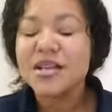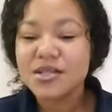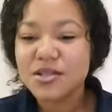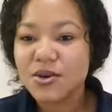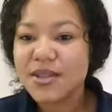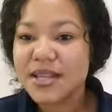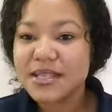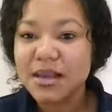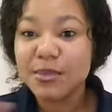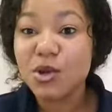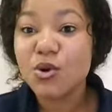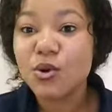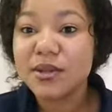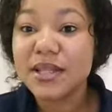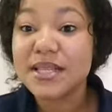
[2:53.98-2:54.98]
So there's something
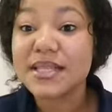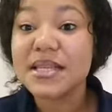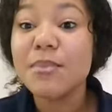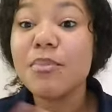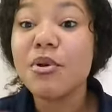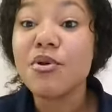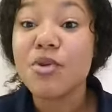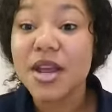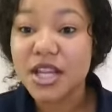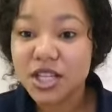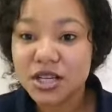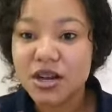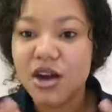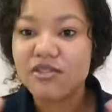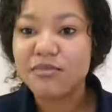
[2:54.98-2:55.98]
called the
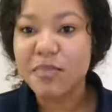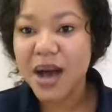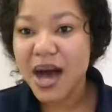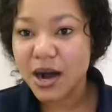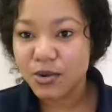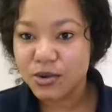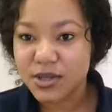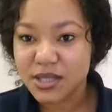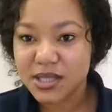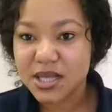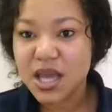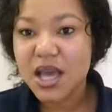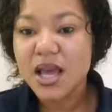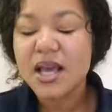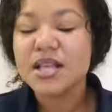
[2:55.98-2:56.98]
separation of powers.
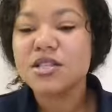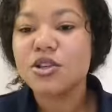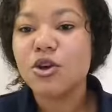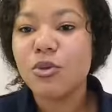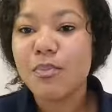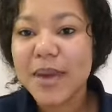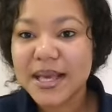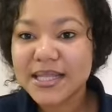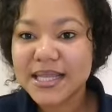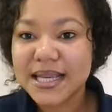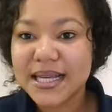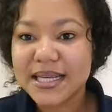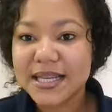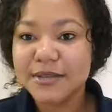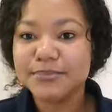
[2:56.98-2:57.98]
So
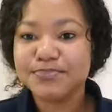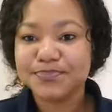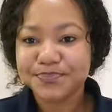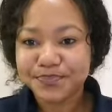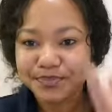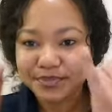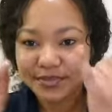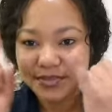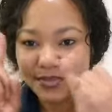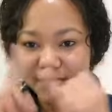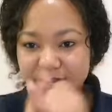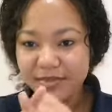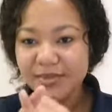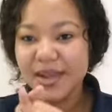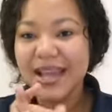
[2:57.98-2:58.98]
basically,
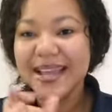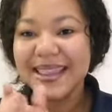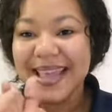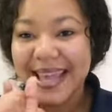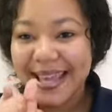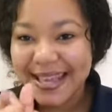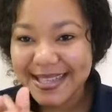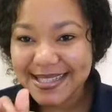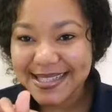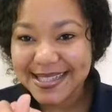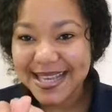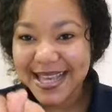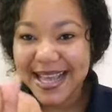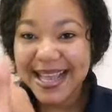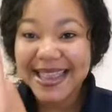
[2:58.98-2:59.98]
there
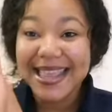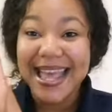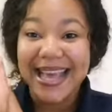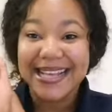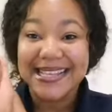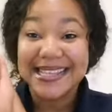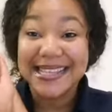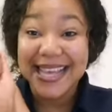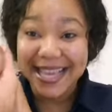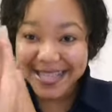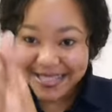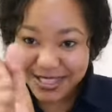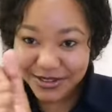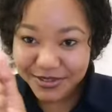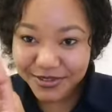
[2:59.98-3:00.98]
is the
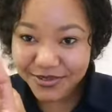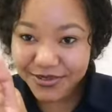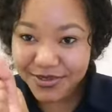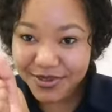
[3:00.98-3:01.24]
executive,